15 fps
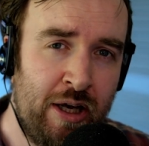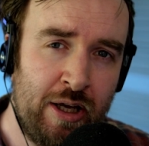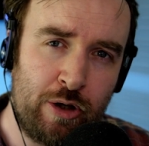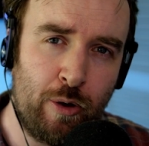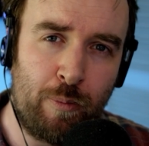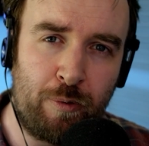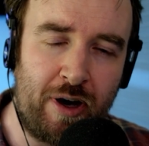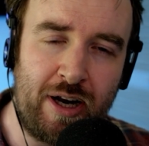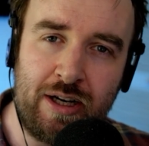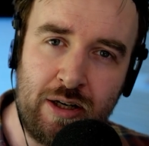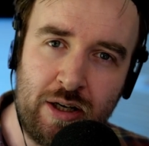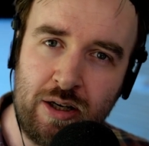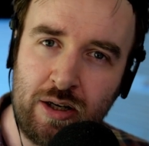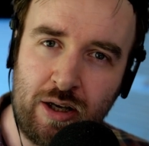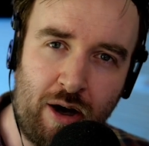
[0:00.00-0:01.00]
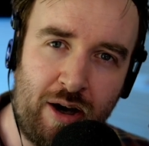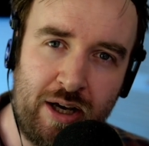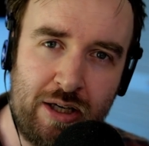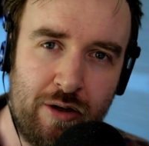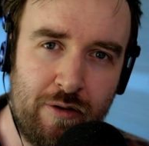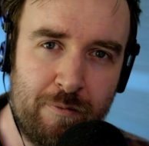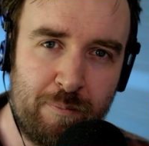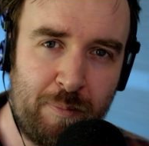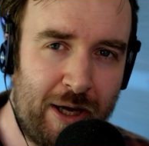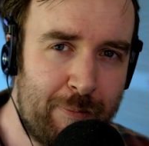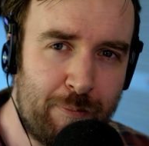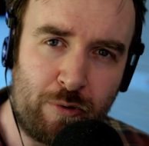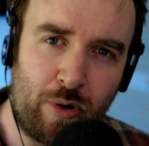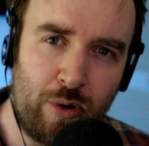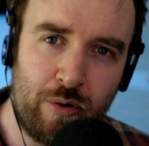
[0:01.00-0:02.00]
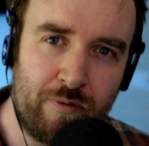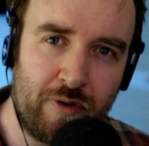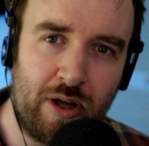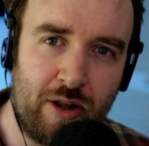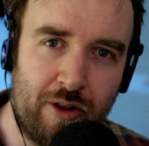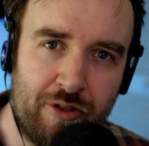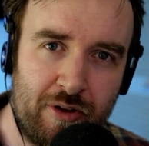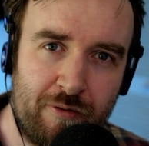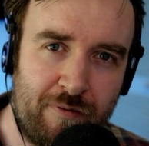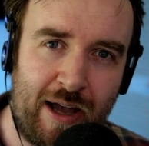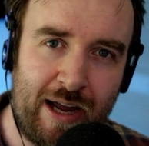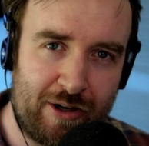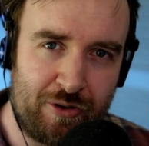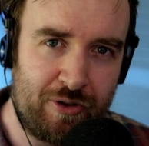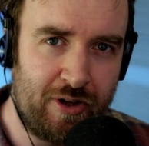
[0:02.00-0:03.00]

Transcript: your brain can kind of paper over the fact